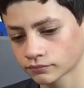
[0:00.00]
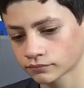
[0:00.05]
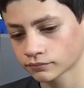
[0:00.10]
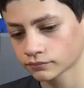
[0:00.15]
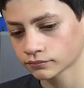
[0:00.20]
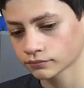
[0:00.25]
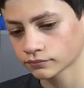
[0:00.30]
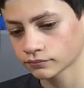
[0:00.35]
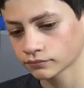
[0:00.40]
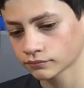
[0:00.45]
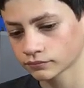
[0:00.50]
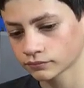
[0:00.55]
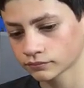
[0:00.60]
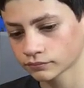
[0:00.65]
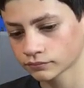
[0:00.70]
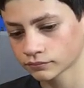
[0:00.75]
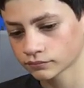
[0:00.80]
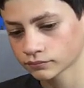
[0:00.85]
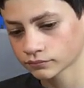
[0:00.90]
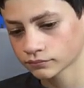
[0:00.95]

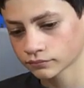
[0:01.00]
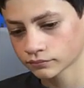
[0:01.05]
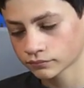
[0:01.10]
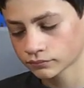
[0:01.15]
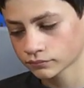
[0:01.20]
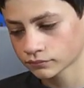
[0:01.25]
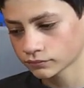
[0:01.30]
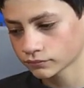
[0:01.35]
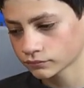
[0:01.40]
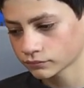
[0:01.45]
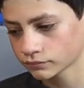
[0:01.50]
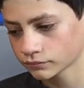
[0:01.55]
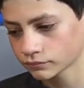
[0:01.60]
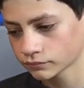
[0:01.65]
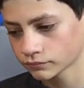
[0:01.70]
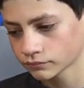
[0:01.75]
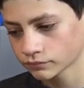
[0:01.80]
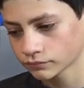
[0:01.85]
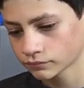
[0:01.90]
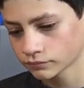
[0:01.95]

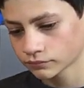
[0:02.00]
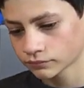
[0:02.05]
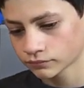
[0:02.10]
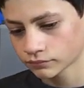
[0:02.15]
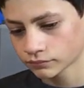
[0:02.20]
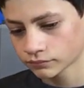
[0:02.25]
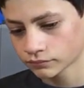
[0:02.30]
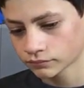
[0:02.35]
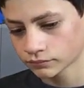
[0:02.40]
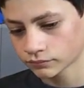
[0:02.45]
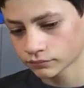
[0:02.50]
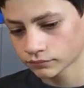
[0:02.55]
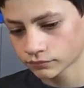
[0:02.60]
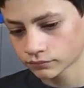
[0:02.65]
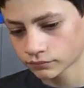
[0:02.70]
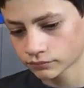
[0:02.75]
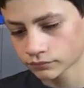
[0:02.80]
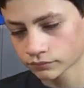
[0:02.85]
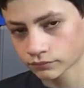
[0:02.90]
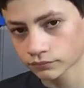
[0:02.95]

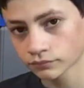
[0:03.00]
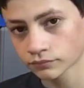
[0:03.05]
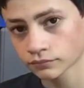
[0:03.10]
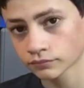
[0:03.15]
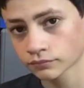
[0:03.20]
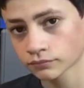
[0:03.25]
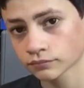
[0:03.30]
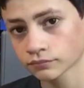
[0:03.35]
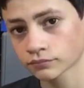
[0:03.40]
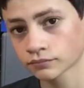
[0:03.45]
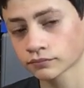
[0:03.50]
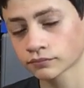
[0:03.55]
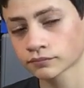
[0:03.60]
The person shown says nothing.